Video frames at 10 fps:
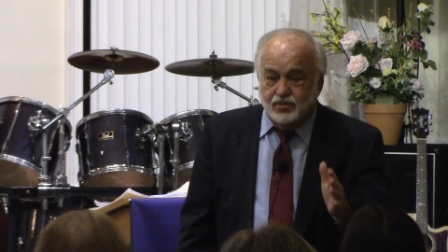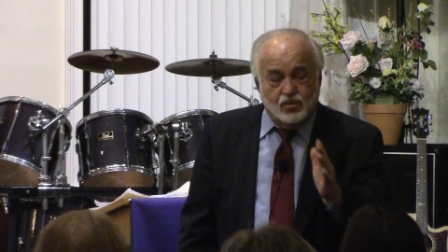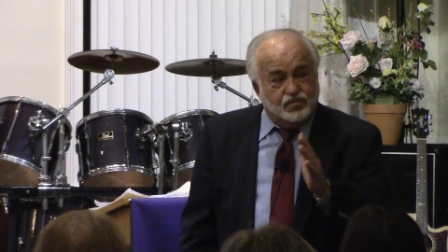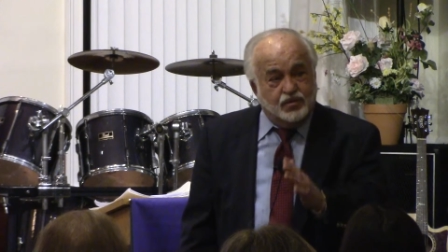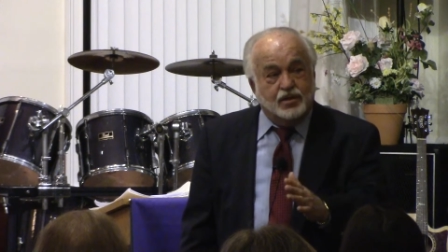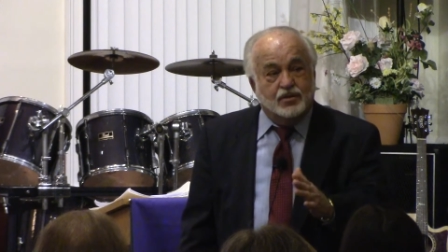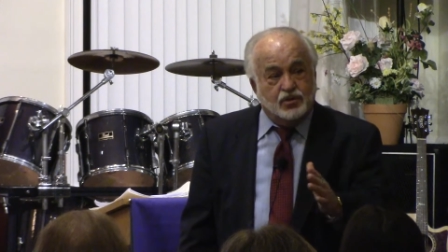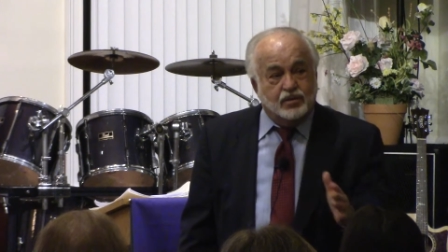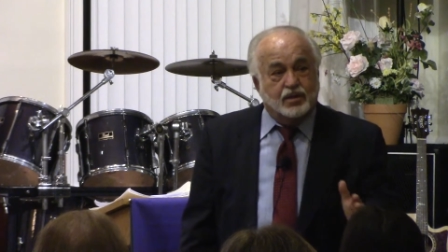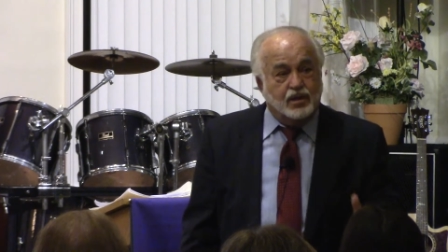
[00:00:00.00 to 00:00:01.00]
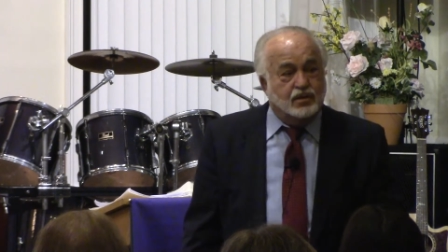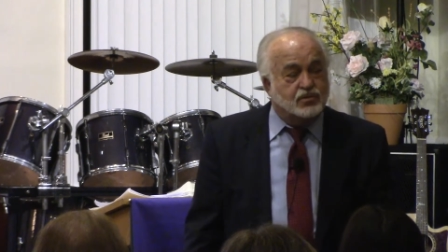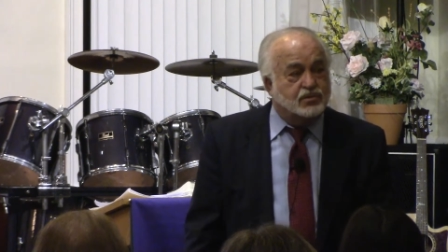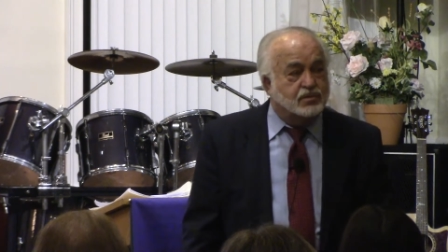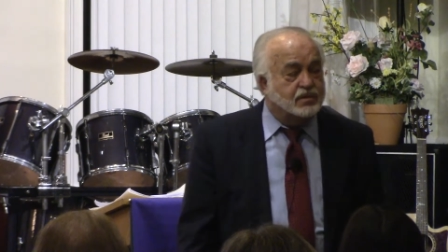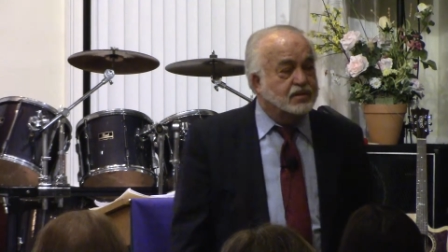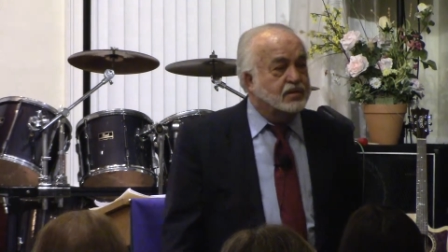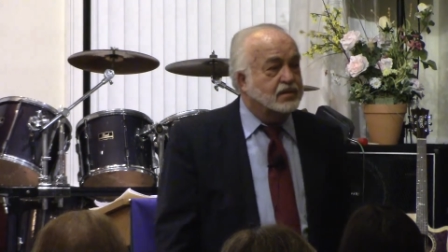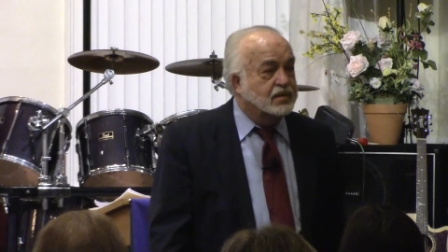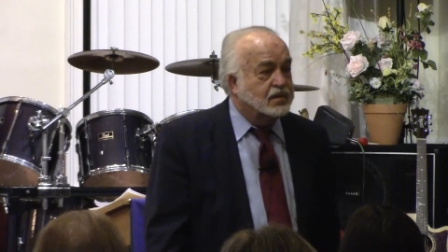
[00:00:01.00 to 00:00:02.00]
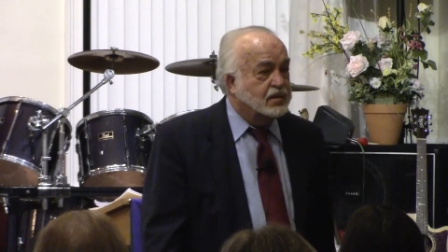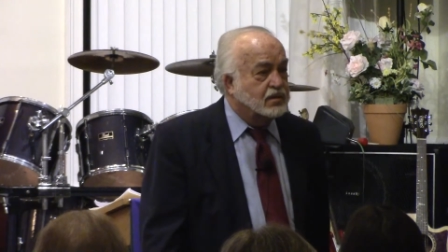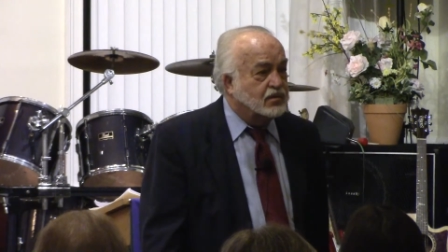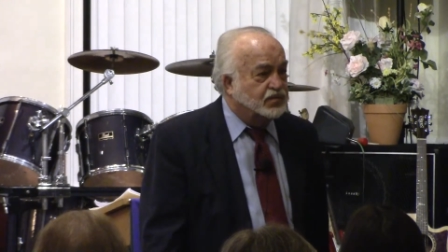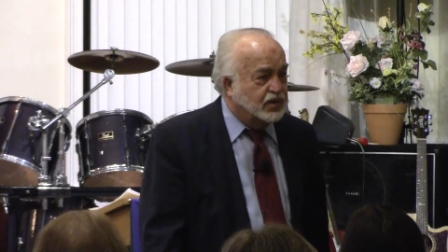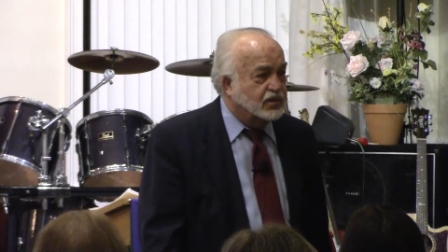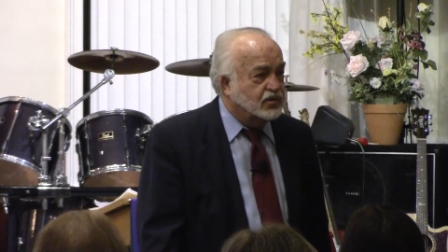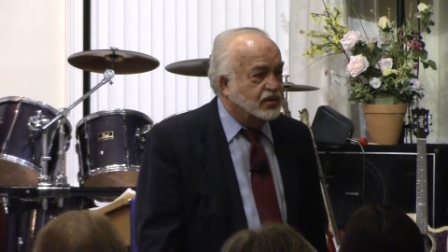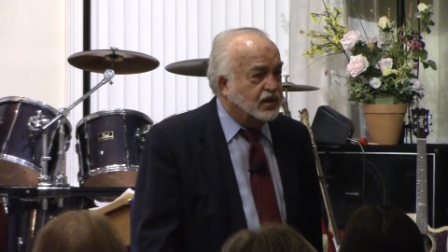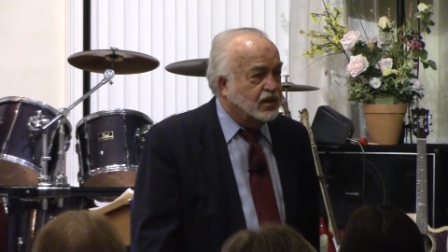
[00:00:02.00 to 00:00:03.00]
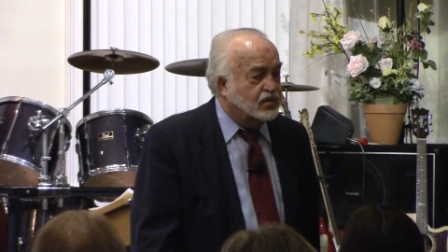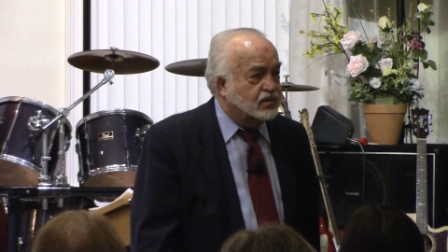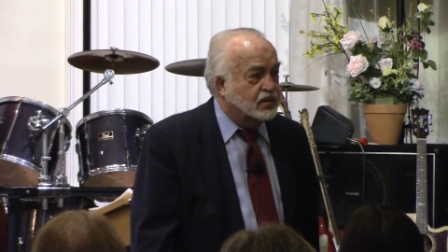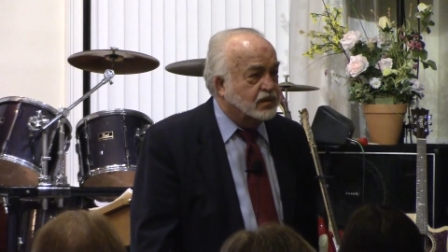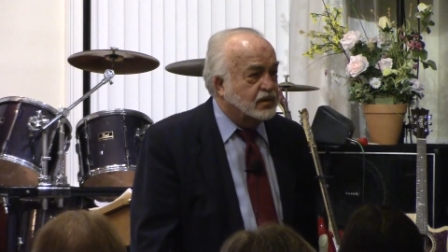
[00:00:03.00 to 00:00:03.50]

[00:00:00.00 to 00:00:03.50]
Don't forget you're engaged. Don't forget you're engaged.